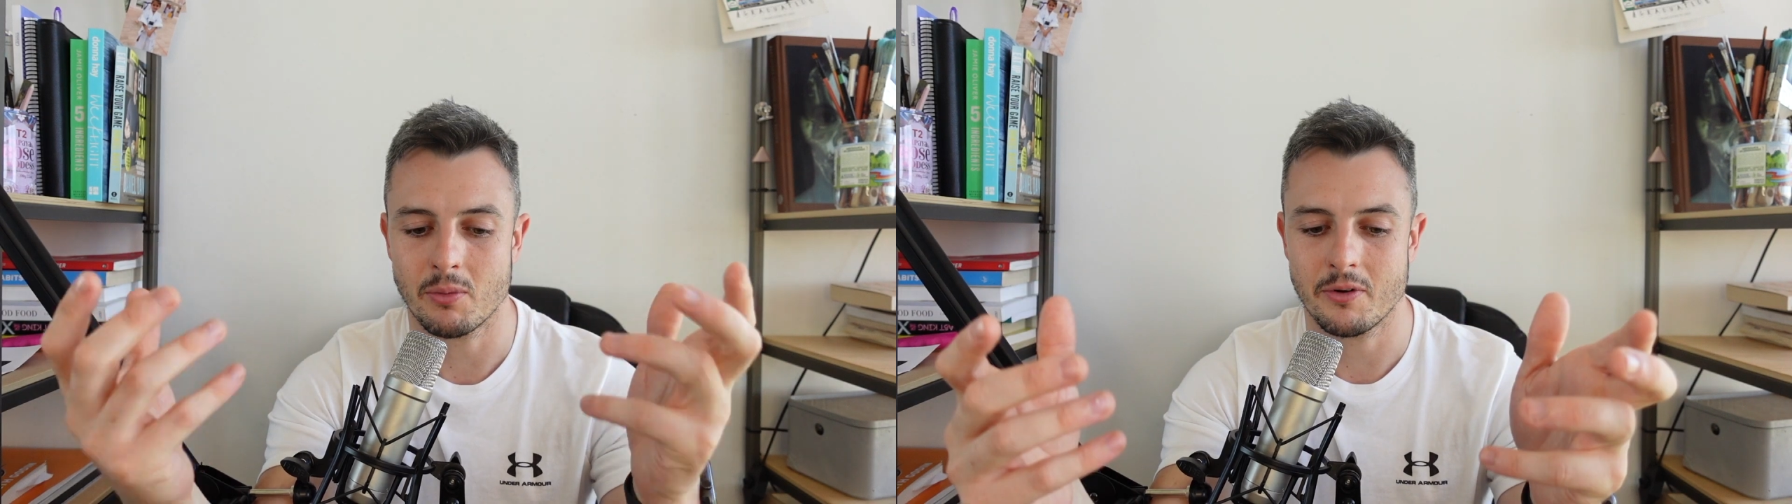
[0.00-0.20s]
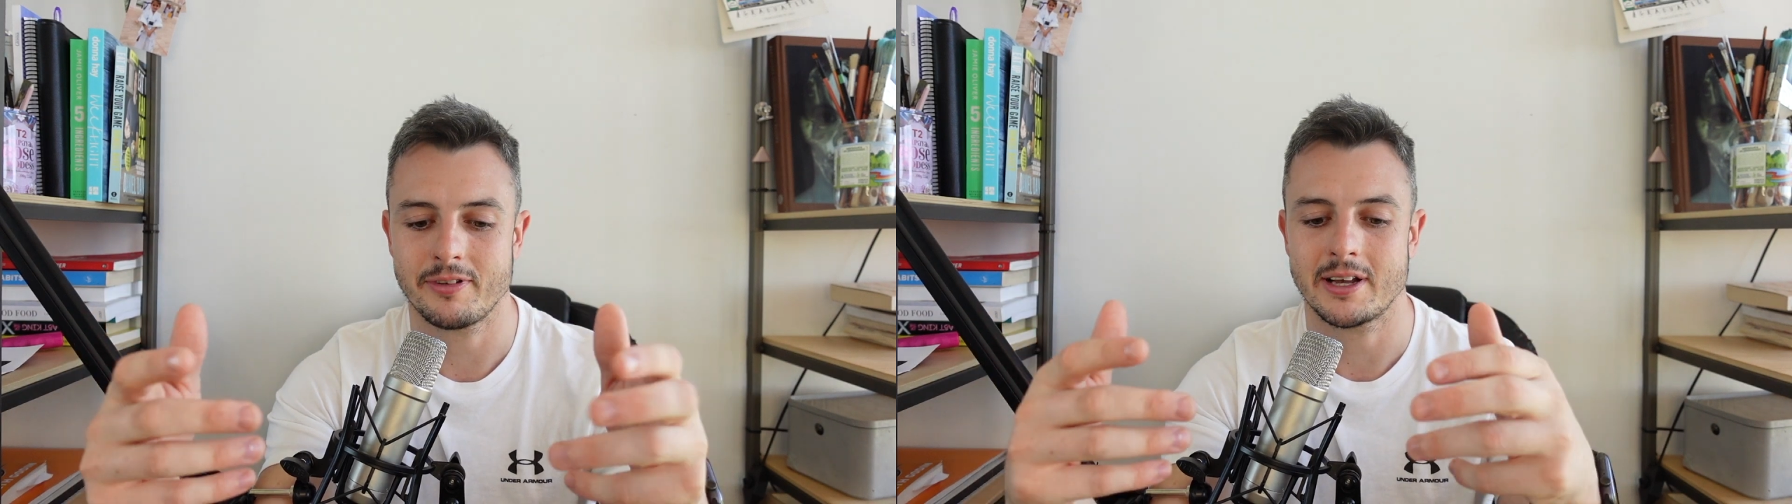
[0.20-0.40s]

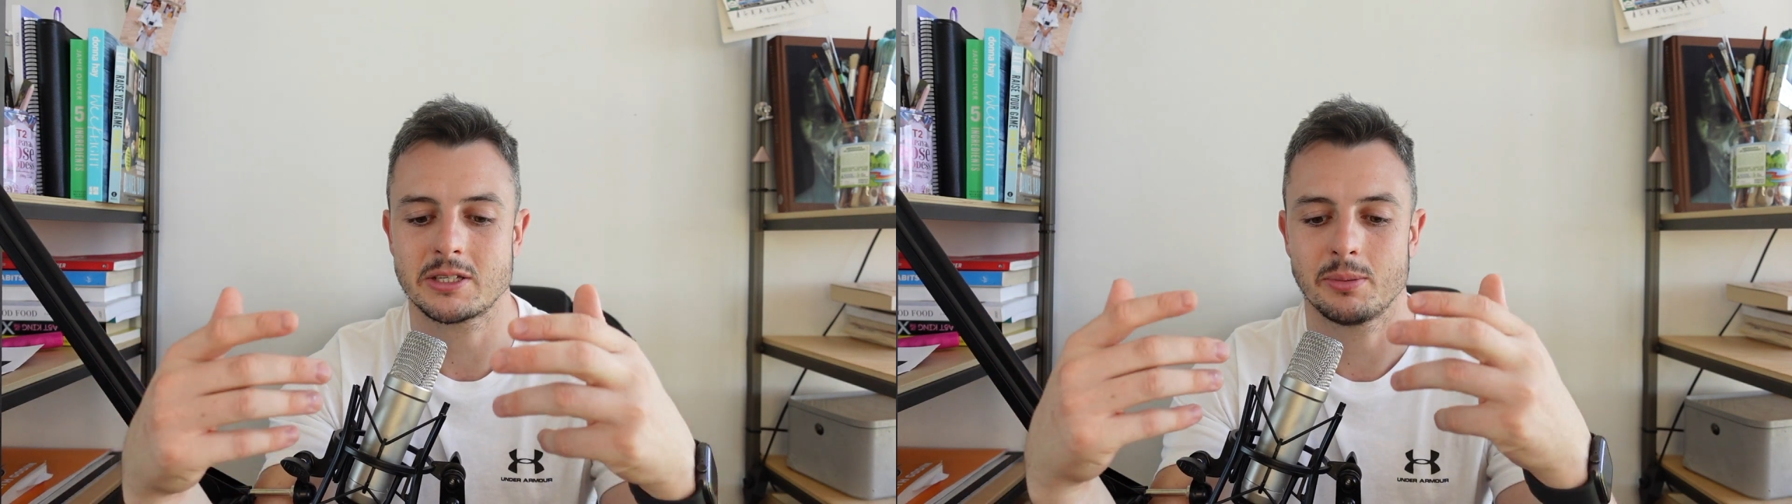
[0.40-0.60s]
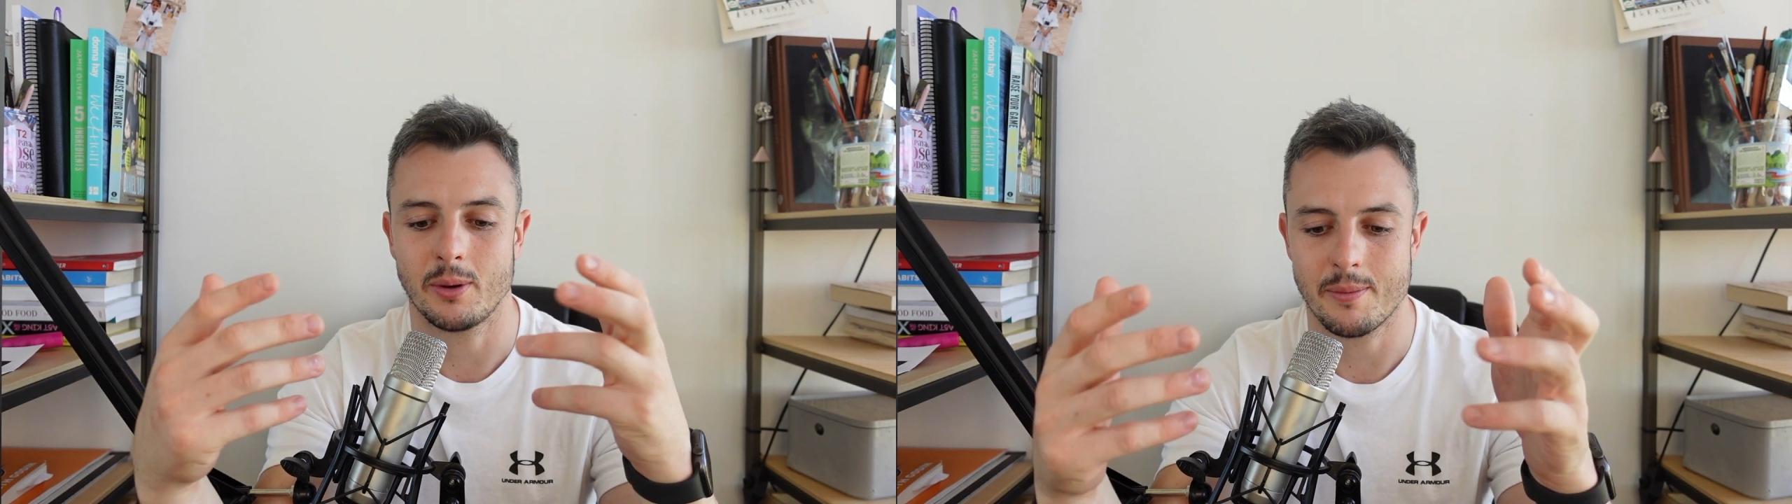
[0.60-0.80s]
more
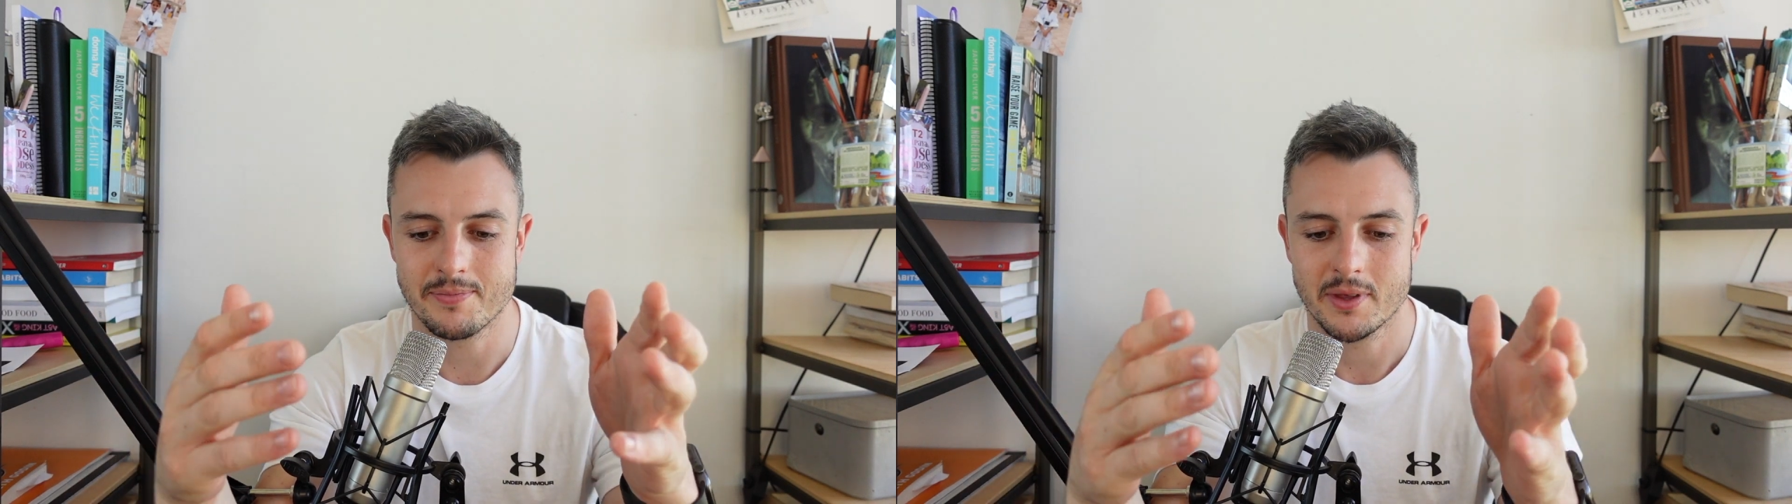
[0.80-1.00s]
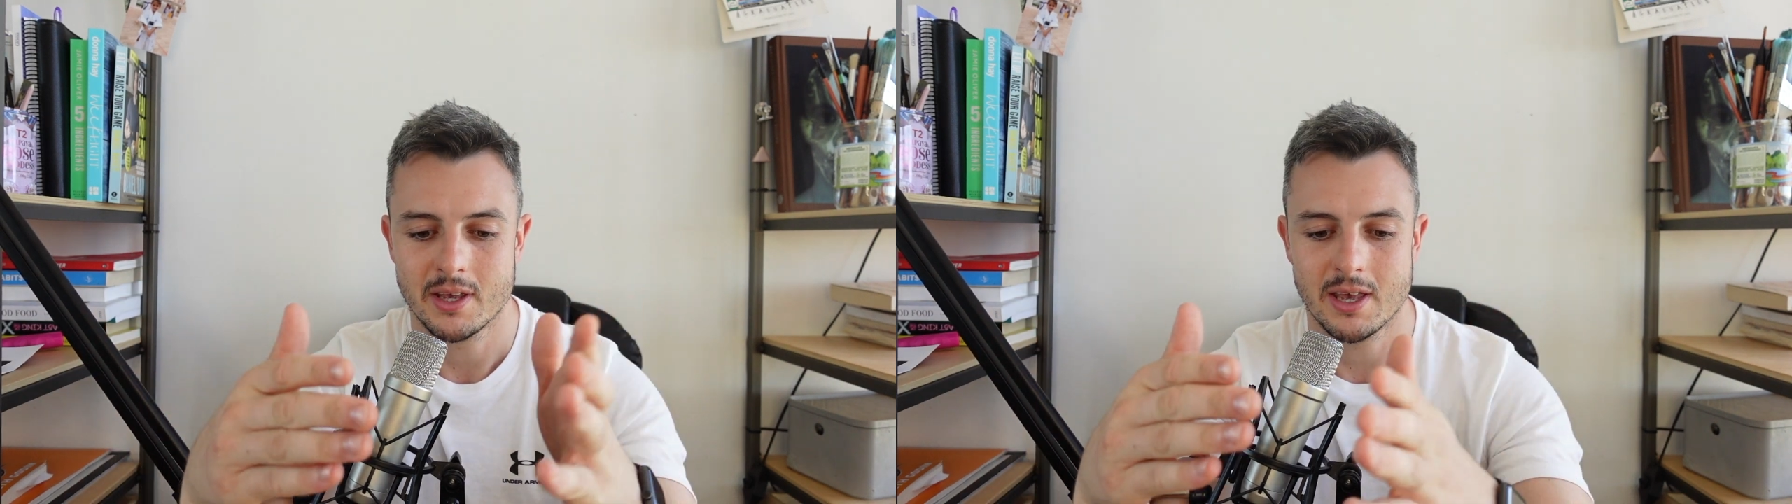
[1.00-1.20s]
flexible,
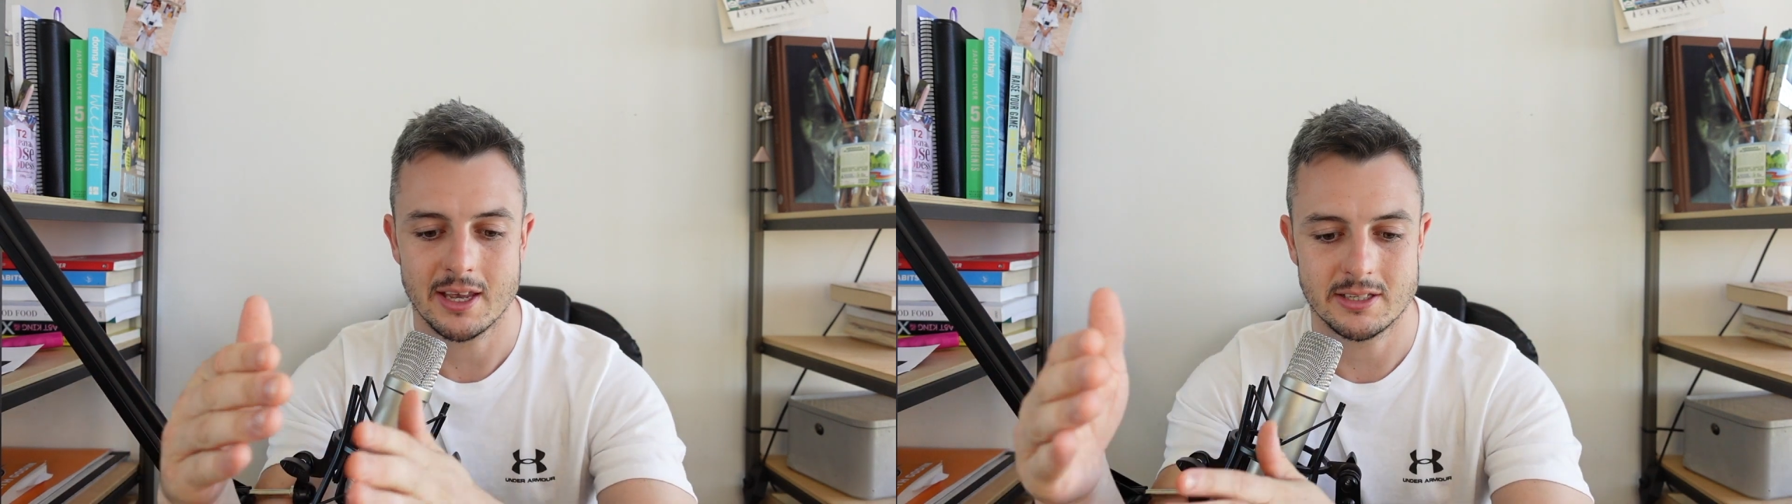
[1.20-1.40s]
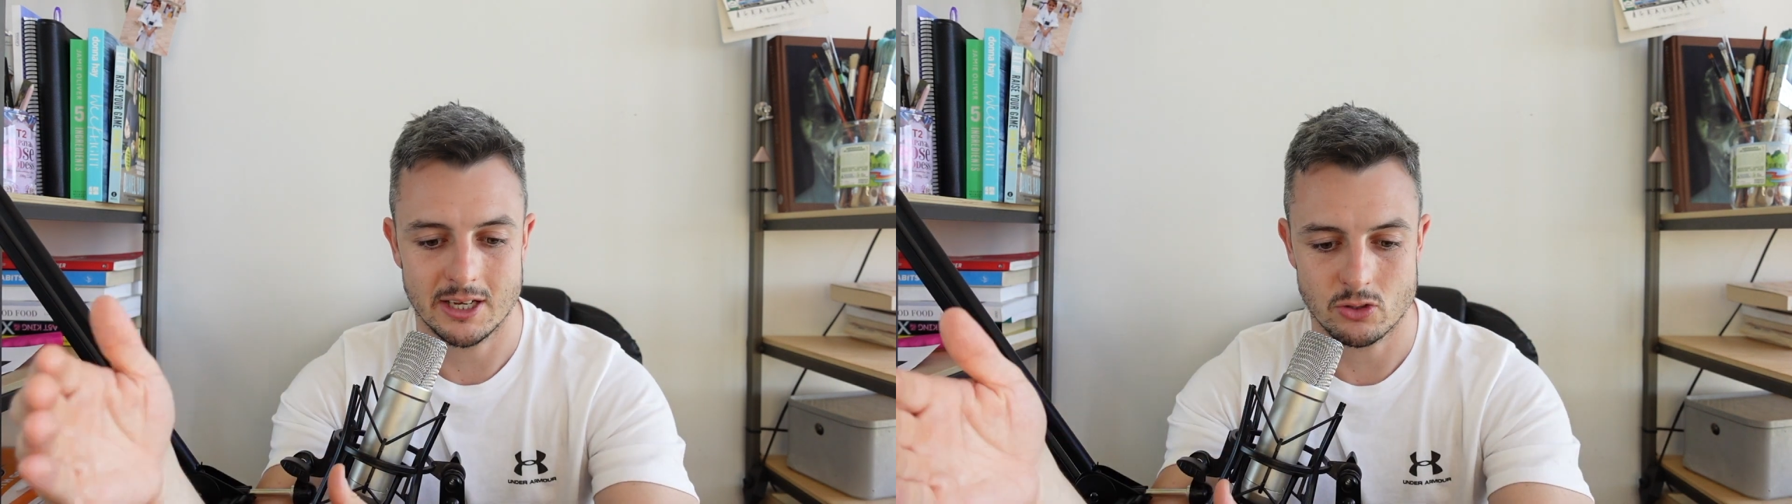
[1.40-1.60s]

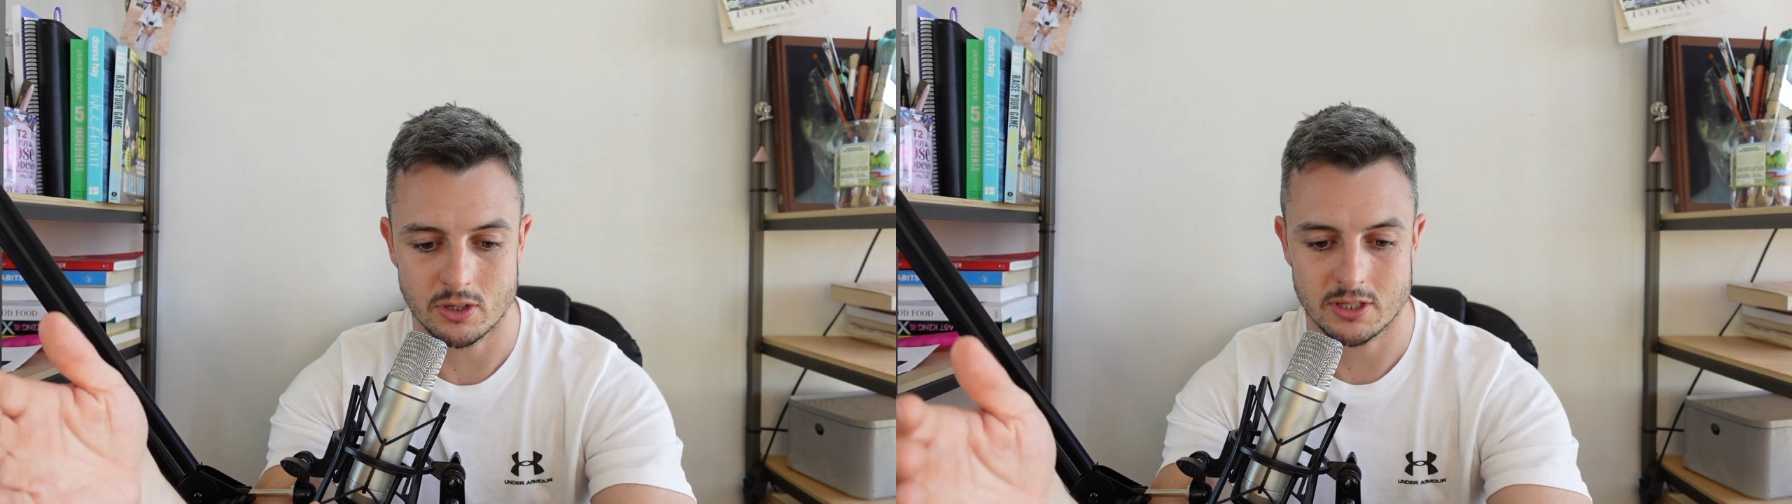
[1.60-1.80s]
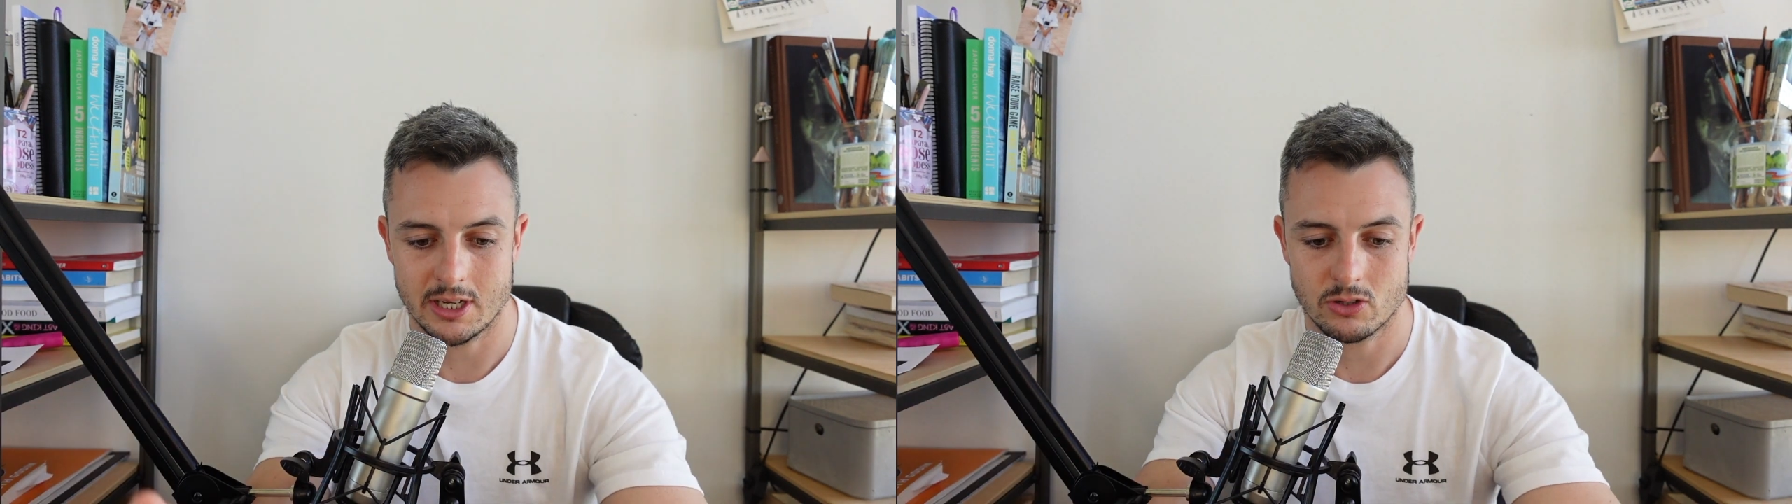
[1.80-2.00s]
etc.,
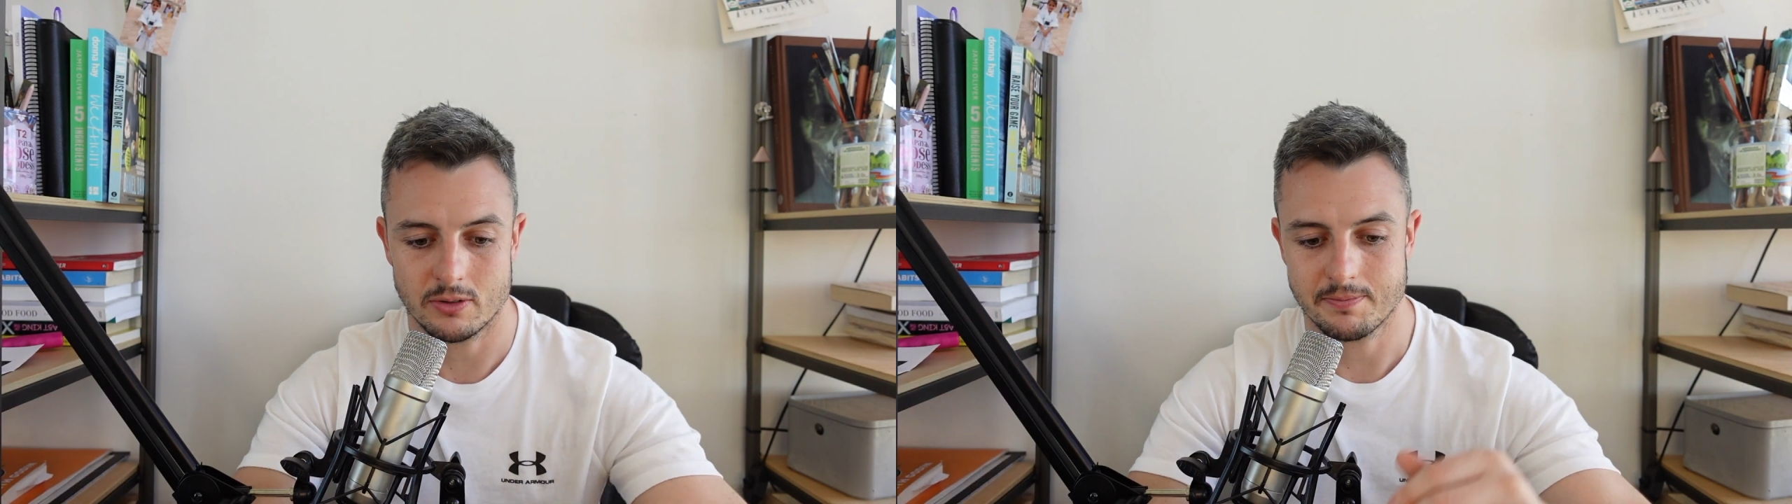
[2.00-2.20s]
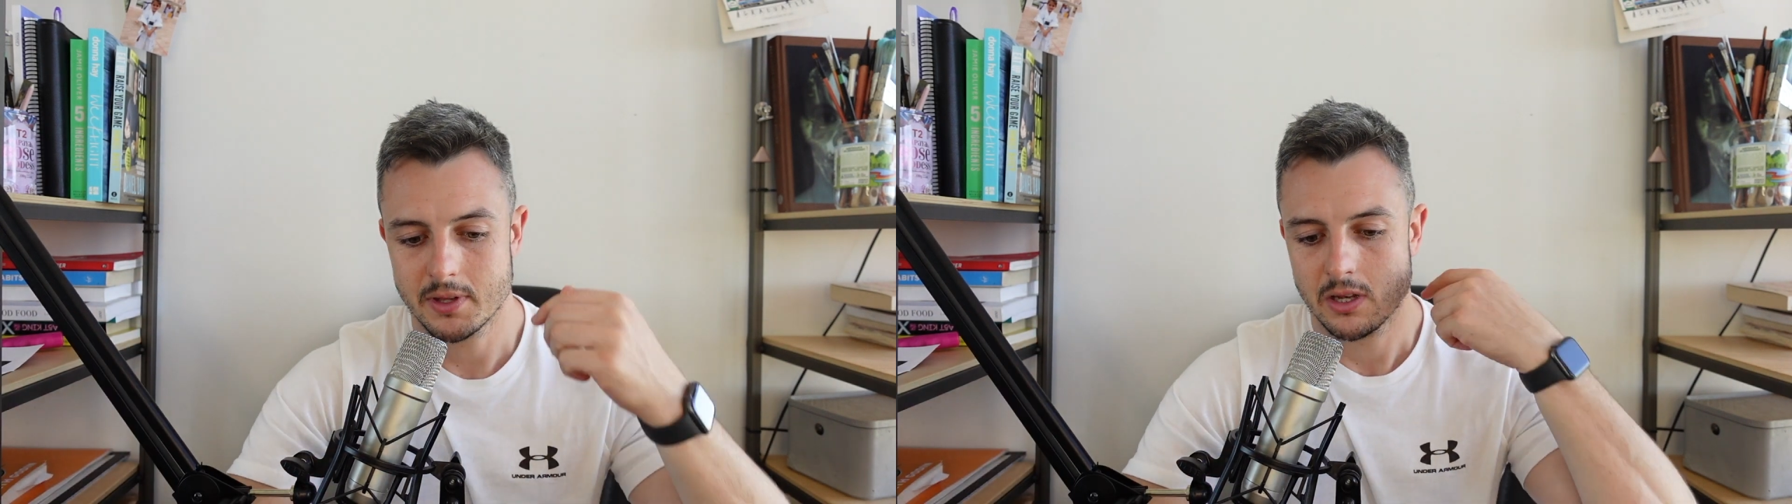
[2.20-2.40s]
etc.